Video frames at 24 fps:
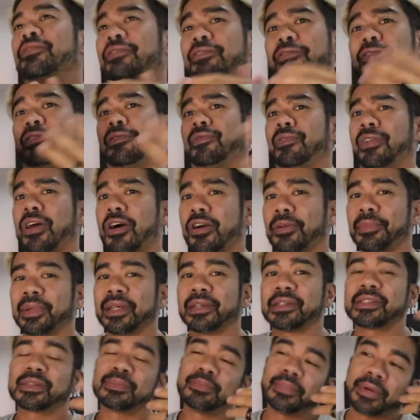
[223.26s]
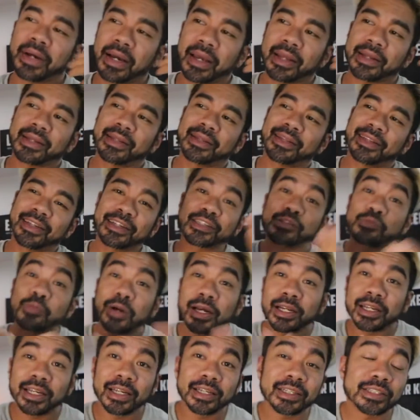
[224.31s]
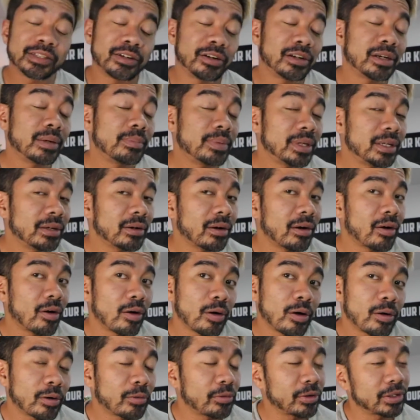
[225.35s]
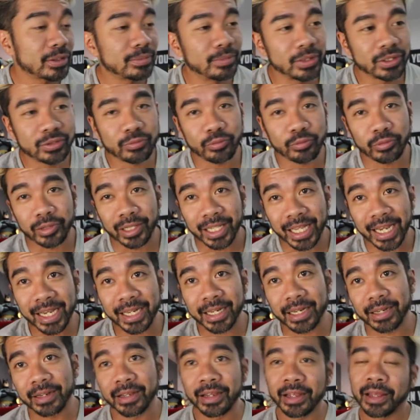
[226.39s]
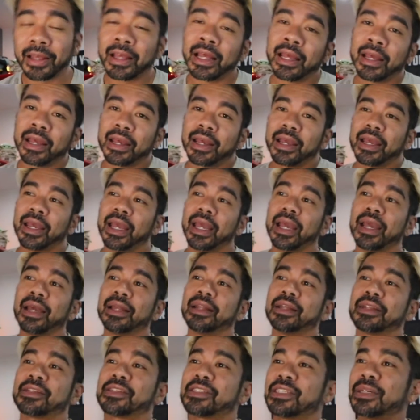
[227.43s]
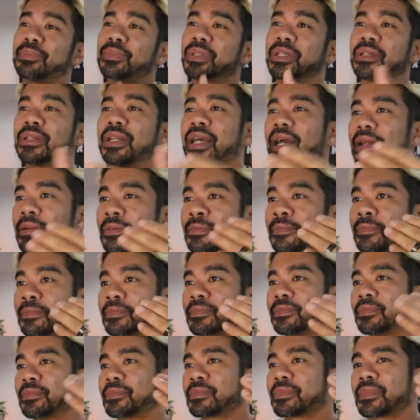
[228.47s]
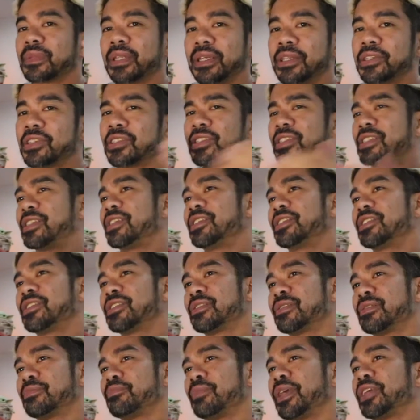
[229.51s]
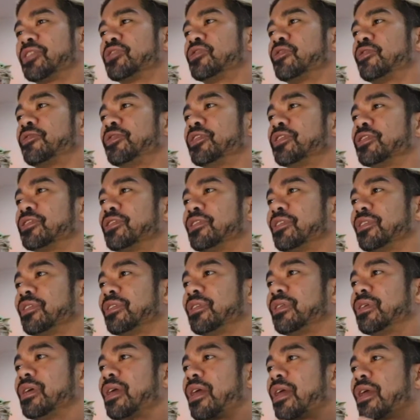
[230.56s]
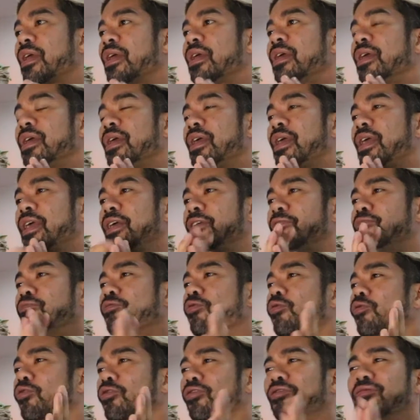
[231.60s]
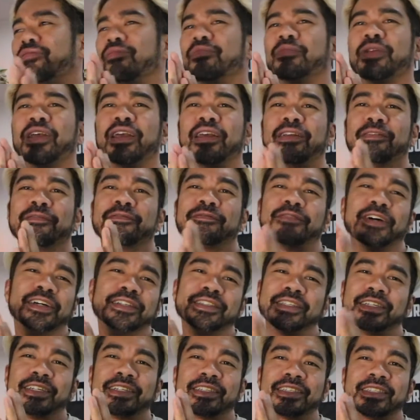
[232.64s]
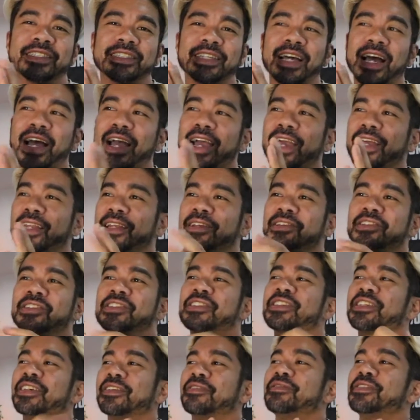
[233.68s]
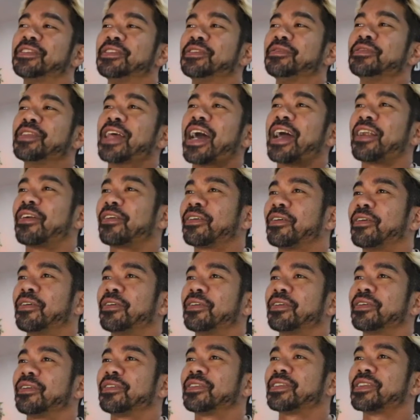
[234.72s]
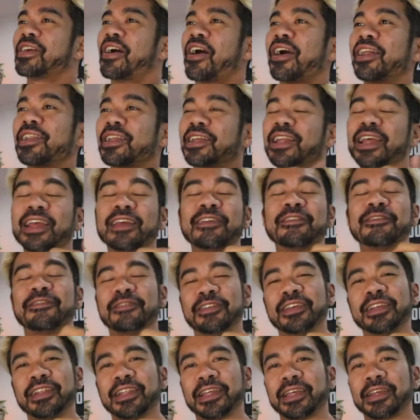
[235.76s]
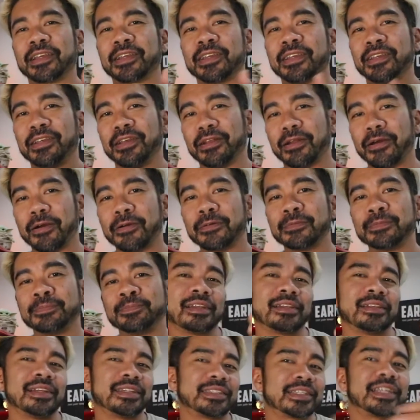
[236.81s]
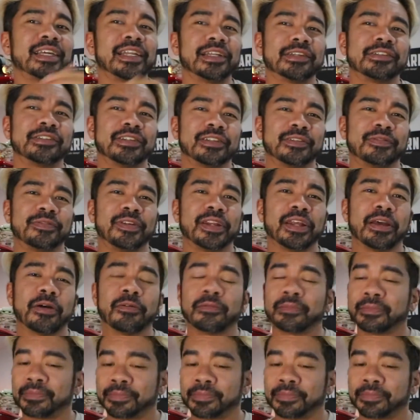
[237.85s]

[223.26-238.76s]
during Vlogmas, but this one is gonna be all Christmas related. And it's something that it just, just makes you feel good and warm and fuzzy inside and just gives you that holiday feeling, you know? Let's get into this video.